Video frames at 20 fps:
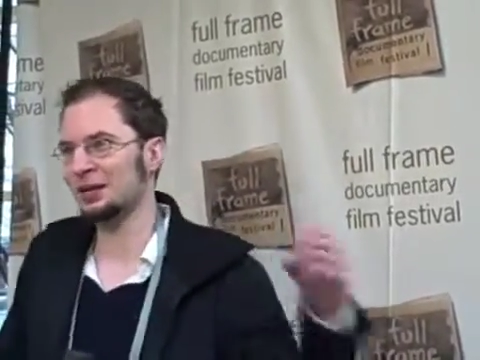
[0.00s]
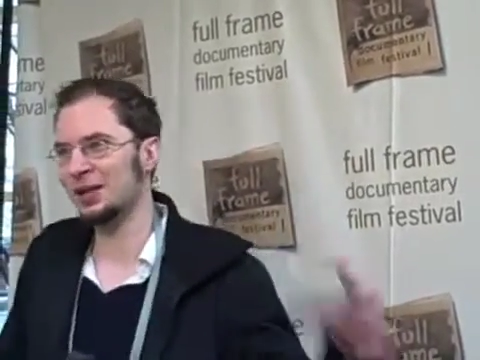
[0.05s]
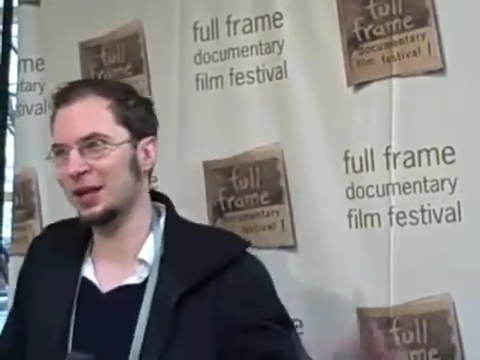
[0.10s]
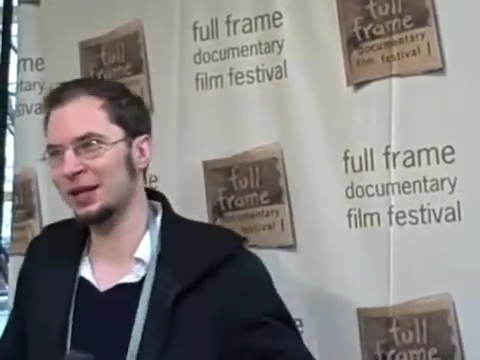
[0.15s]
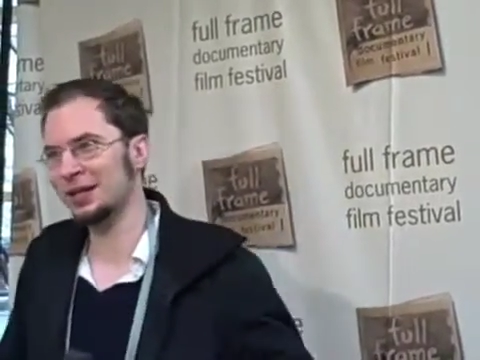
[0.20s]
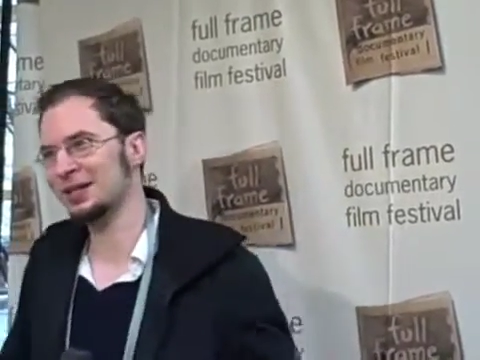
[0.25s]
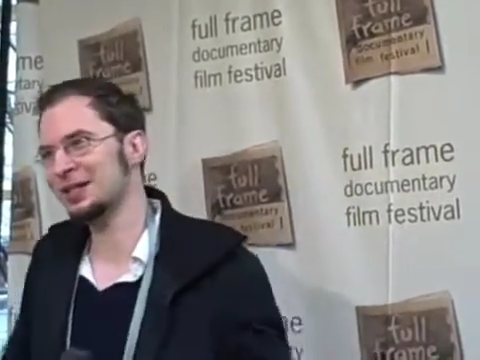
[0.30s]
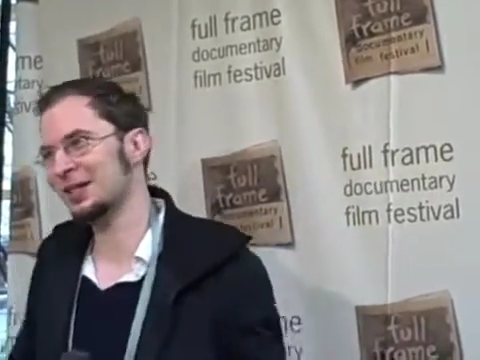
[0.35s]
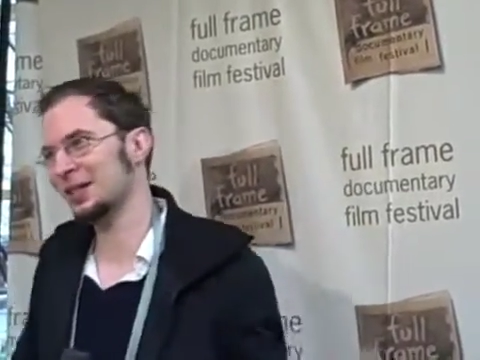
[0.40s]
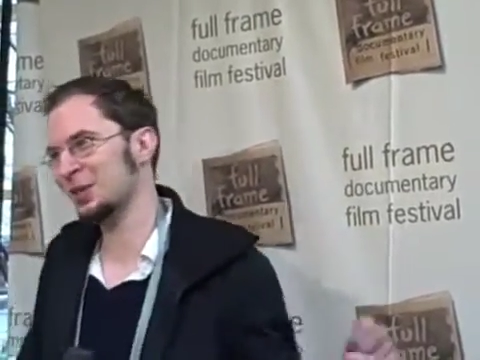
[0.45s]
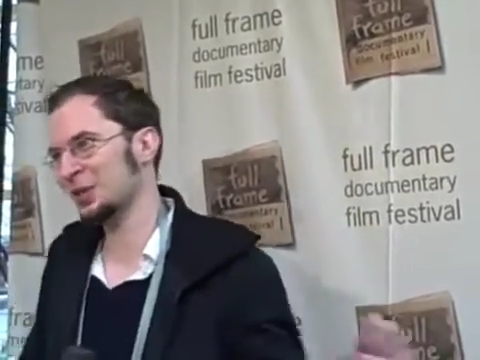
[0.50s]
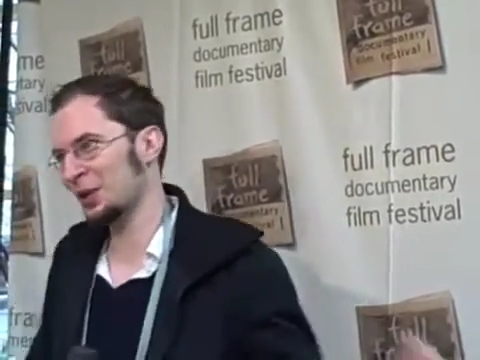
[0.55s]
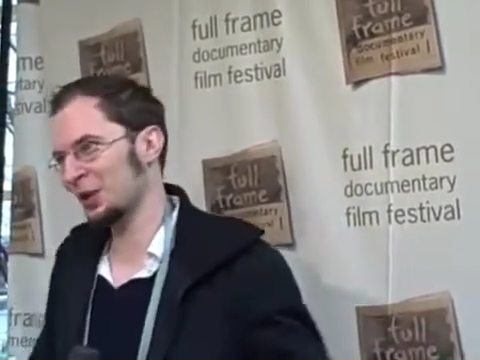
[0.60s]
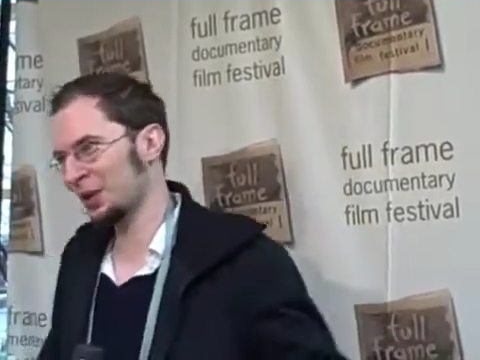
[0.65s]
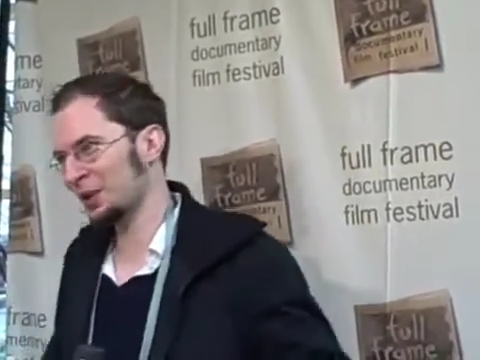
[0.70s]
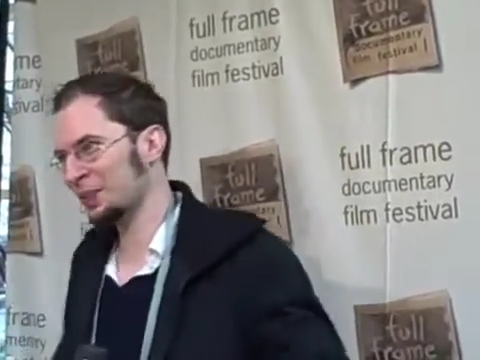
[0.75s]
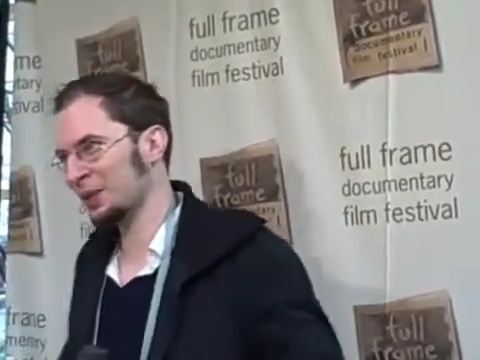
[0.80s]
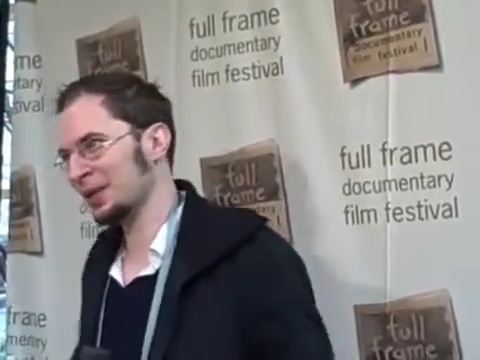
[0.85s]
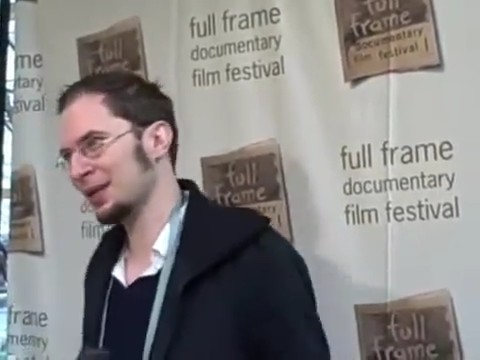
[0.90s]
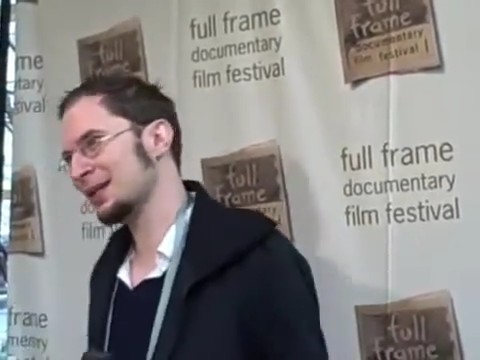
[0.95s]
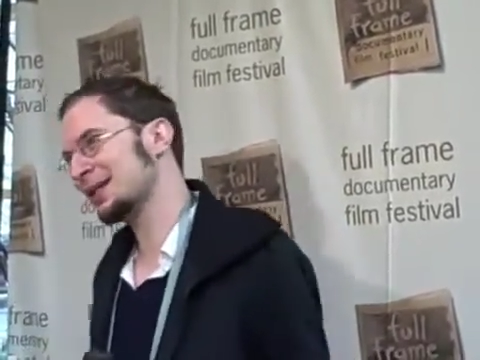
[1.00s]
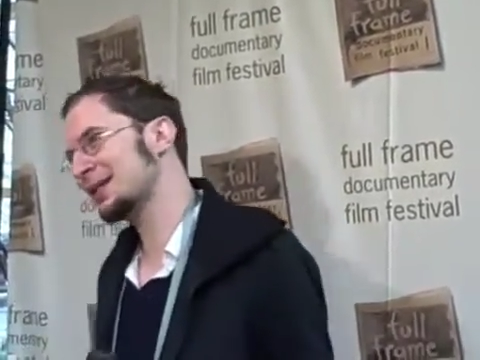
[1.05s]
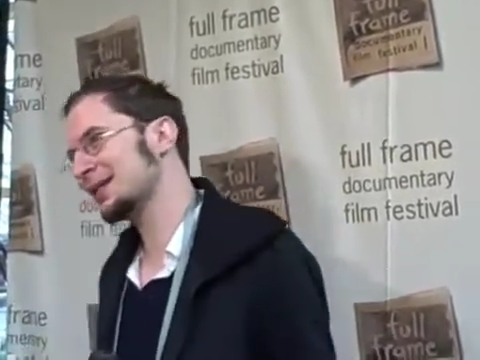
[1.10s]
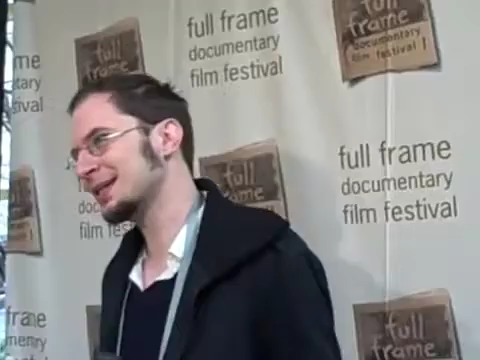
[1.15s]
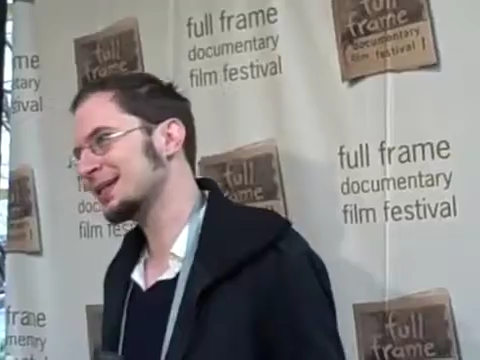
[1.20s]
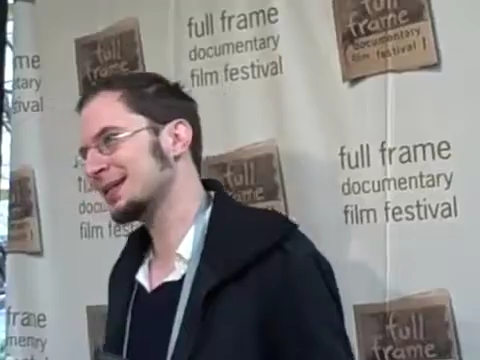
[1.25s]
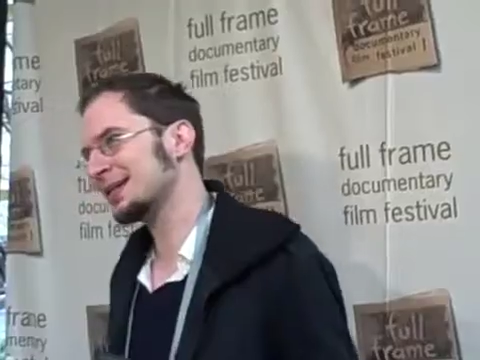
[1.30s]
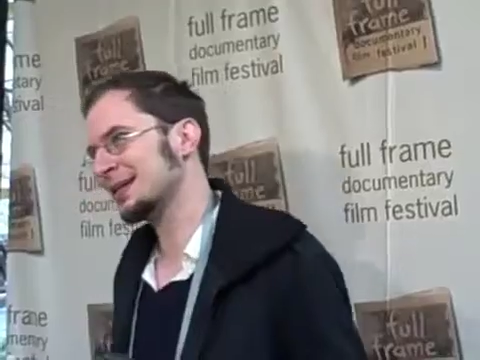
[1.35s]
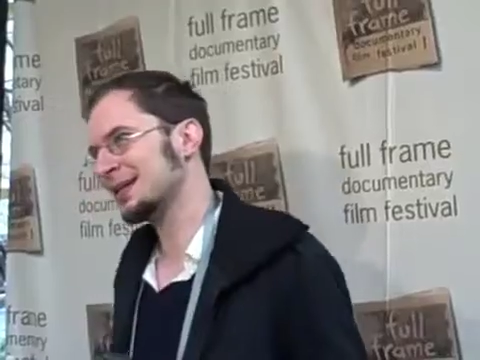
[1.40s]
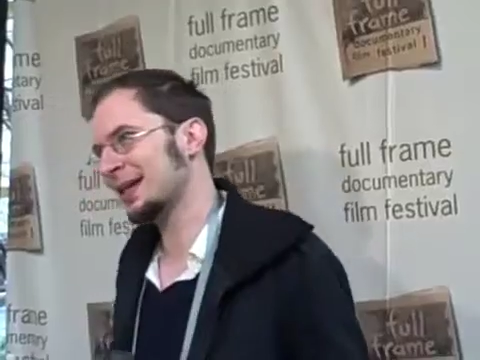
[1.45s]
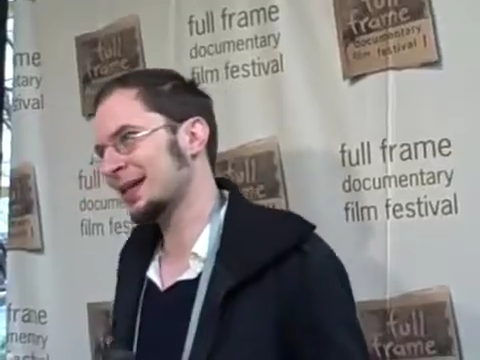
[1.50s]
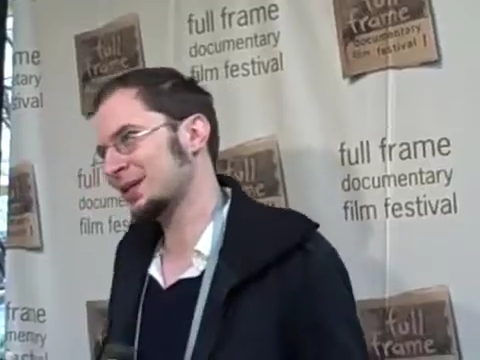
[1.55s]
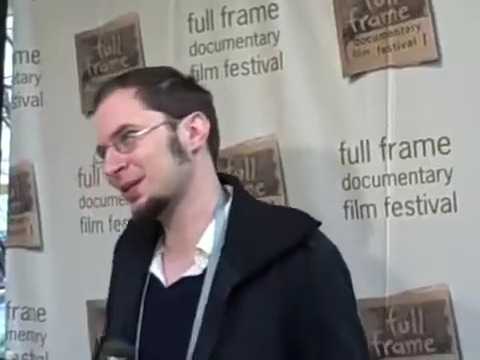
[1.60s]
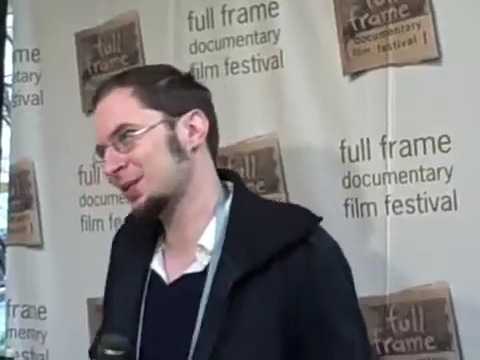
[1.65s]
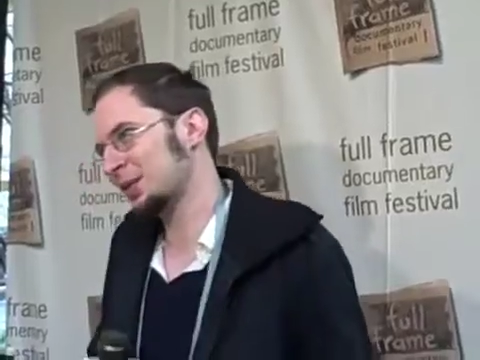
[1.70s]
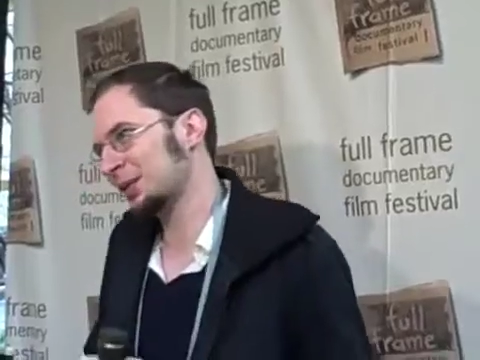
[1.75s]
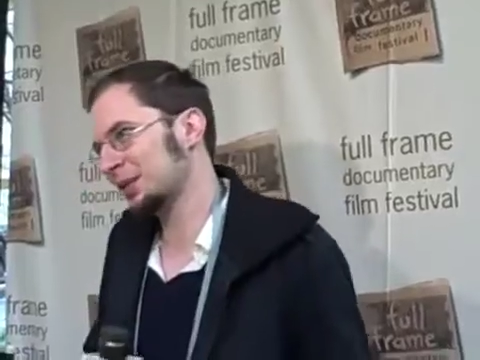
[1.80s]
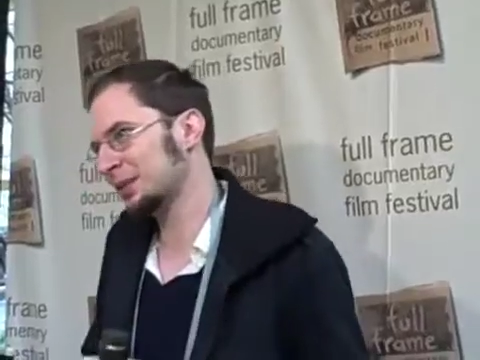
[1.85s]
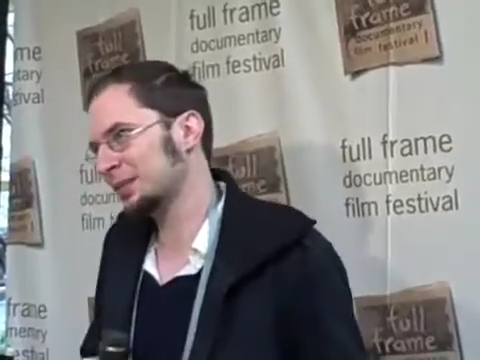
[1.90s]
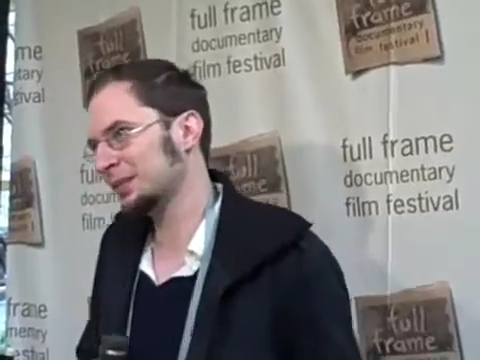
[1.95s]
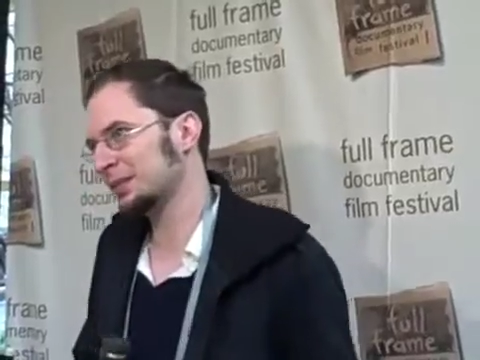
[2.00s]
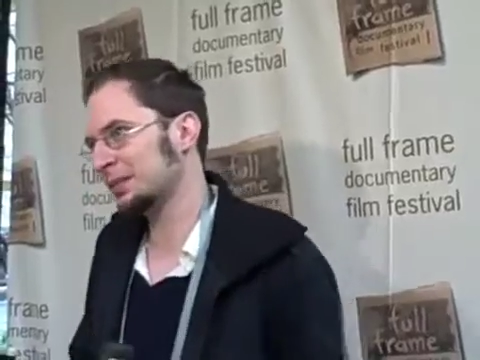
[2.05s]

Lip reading: lights on dark places, and that's what